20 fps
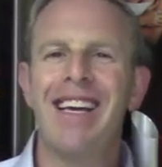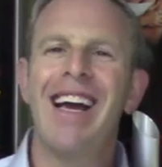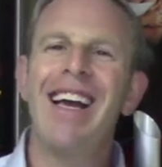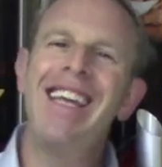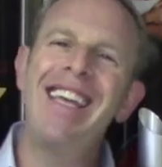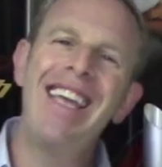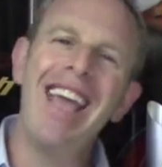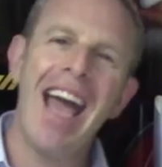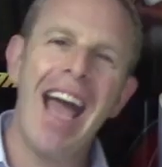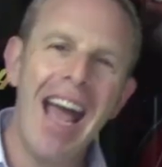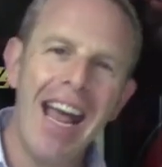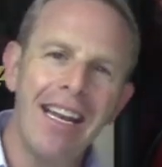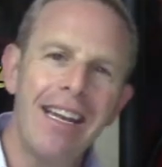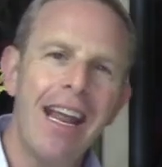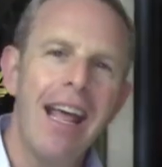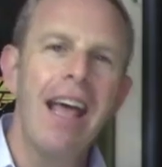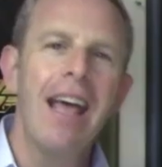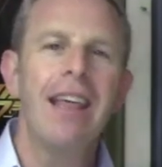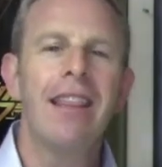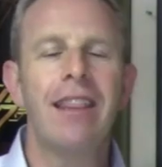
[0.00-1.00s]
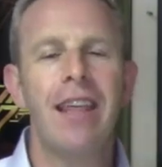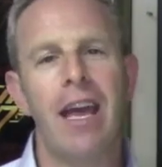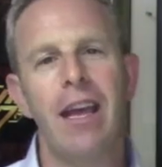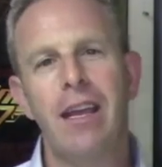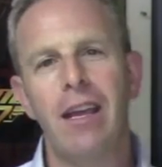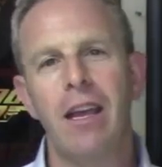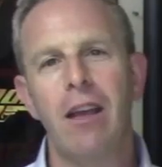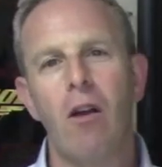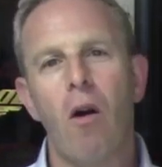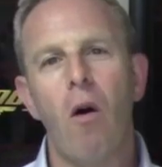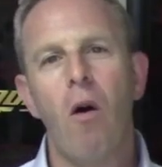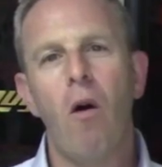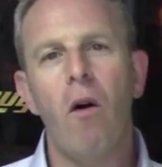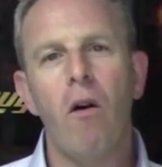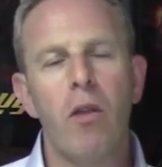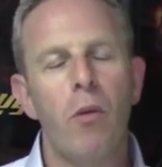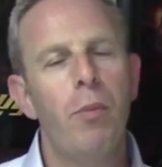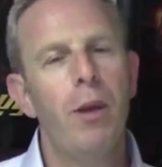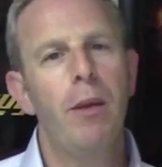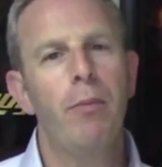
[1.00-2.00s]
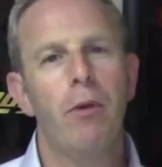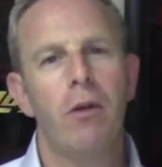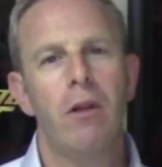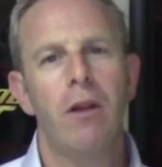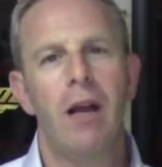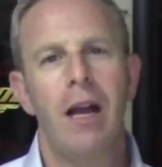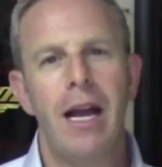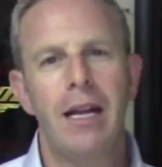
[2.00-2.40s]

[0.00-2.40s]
again thanking all the people